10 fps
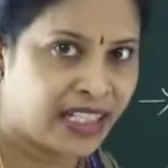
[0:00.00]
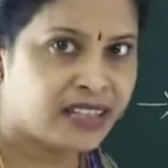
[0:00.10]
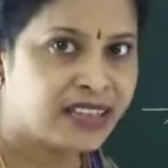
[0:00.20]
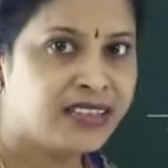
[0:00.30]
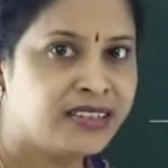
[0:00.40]

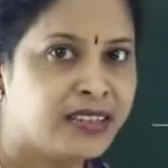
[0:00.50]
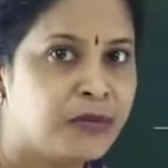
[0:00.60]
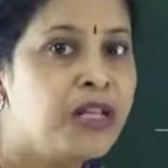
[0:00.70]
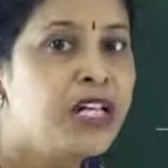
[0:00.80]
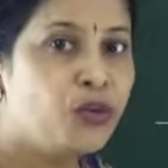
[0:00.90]

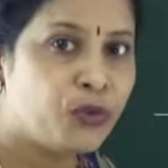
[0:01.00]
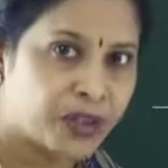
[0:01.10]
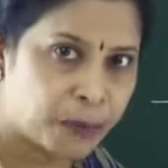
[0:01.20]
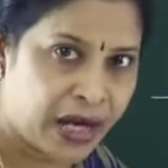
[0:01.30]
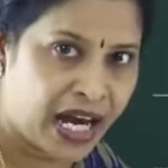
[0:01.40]
organism with
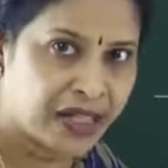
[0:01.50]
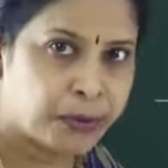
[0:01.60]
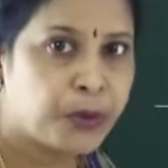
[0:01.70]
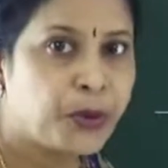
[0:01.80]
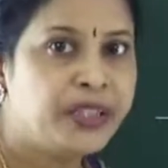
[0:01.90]
a
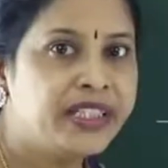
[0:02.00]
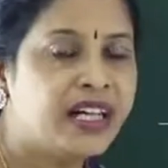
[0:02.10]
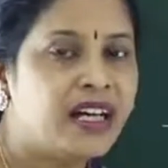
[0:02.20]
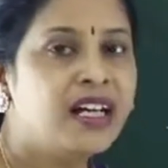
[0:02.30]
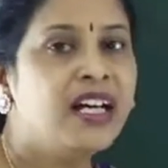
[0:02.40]

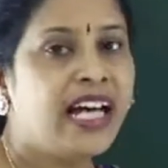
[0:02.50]
parapodia,